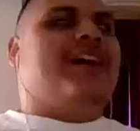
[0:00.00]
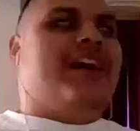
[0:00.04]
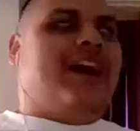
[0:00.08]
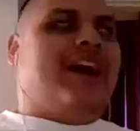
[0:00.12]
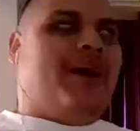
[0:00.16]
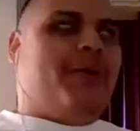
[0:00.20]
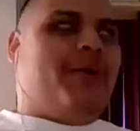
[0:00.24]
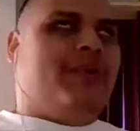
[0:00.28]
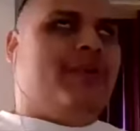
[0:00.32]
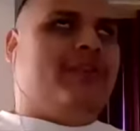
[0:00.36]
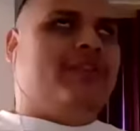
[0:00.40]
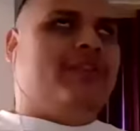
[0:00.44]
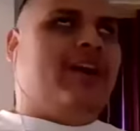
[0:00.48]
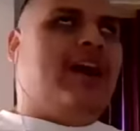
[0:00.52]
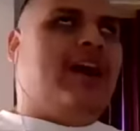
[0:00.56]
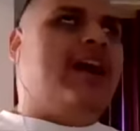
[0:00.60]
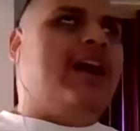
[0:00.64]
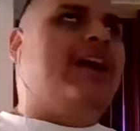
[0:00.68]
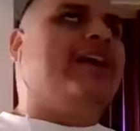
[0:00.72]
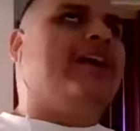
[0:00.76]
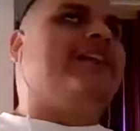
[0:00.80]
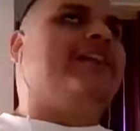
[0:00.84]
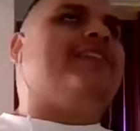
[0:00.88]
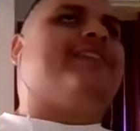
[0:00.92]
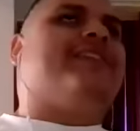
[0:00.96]
I will
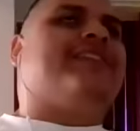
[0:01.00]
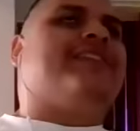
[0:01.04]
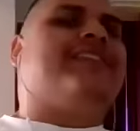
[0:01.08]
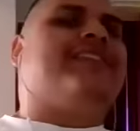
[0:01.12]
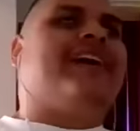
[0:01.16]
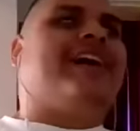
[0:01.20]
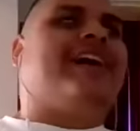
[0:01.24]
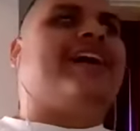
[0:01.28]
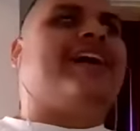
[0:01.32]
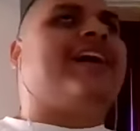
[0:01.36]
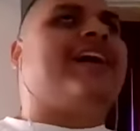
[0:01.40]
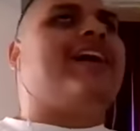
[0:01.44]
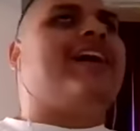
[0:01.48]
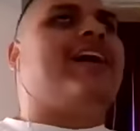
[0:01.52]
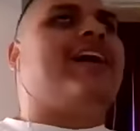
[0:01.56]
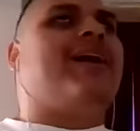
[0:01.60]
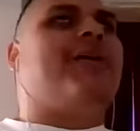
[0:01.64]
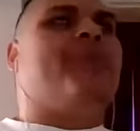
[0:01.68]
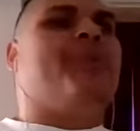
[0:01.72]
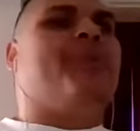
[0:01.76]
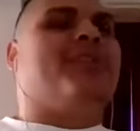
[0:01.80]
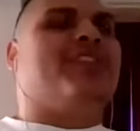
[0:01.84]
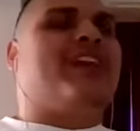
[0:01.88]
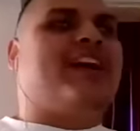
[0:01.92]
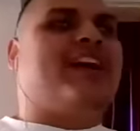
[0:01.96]
not say I
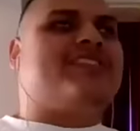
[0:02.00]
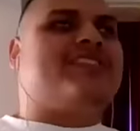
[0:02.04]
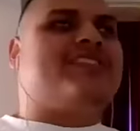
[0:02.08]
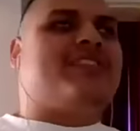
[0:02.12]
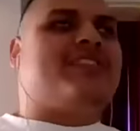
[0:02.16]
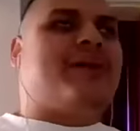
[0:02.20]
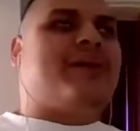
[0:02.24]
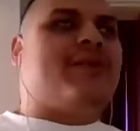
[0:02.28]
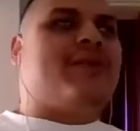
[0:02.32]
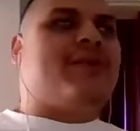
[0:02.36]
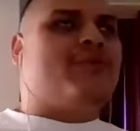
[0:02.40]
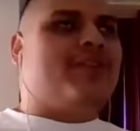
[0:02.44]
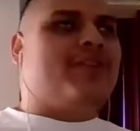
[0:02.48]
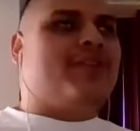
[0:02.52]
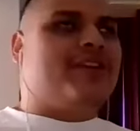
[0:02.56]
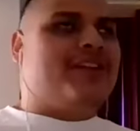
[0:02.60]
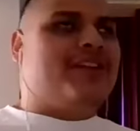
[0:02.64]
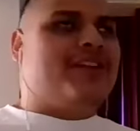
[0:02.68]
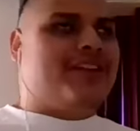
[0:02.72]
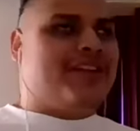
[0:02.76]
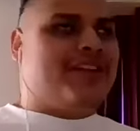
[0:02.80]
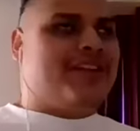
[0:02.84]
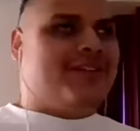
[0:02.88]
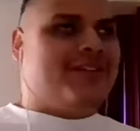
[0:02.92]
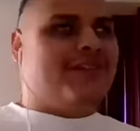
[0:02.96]
will not take my
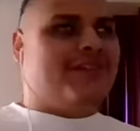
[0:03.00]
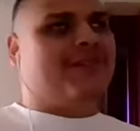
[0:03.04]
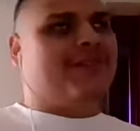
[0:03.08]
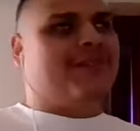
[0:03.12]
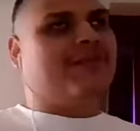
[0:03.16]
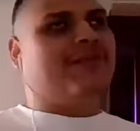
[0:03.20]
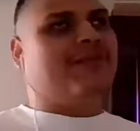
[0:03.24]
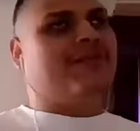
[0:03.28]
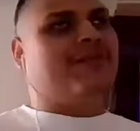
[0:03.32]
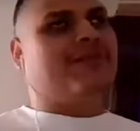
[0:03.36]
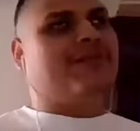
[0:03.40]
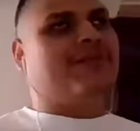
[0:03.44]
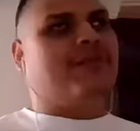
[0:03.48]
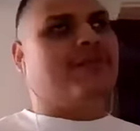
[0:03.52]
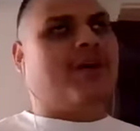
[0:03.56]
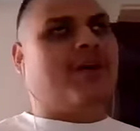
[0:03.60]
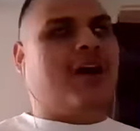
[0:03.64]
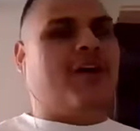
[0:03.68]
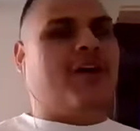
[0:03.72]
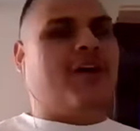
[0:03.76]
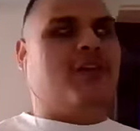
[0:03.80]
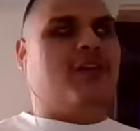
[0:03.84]
word off